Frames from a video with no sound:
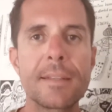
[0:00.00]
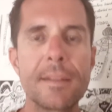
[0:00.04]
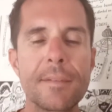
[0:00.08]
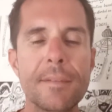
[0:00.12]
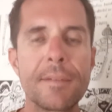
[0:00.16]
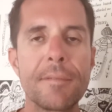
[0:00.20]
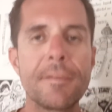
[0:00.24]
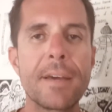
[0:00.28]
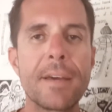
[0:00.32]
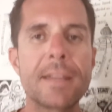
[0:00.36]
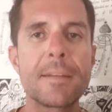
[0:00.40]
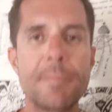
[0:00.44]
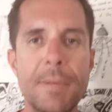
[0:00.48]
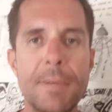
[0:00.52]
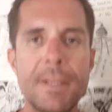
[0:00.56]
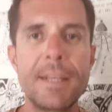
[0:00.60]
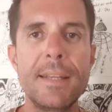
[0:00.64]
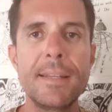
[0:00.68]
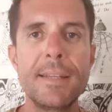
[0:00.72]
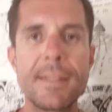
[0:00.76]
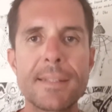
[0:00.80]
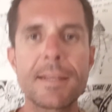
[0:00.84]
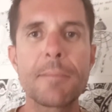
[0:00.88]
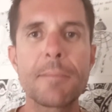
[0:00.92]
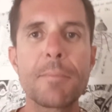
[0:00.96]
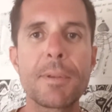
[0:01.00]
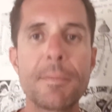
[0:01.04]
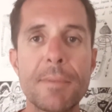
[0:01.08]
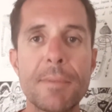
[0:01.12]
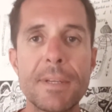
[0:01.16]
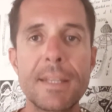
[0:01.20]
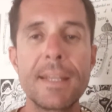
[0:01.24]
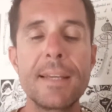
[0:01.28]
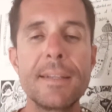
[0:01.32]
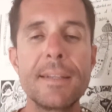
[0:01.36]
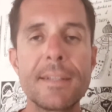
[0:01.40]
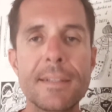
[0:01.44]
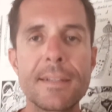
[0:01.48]
vitamin D
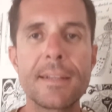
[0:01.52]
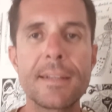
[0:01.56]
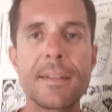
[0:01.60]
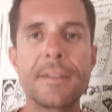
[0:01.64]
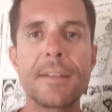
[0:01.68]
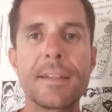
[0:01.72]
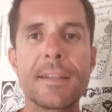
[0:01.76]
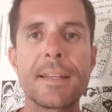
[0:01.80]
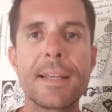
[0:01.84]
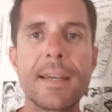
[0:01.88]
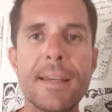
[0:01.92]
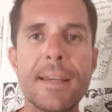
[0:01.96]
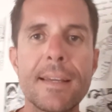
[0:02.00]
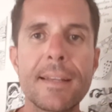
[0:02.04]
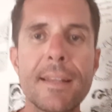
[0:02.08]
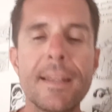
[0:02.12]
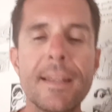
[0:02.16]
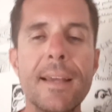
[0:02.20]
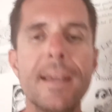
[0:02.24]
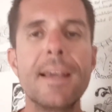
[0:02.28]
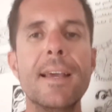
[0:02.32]
supplementation in your diet,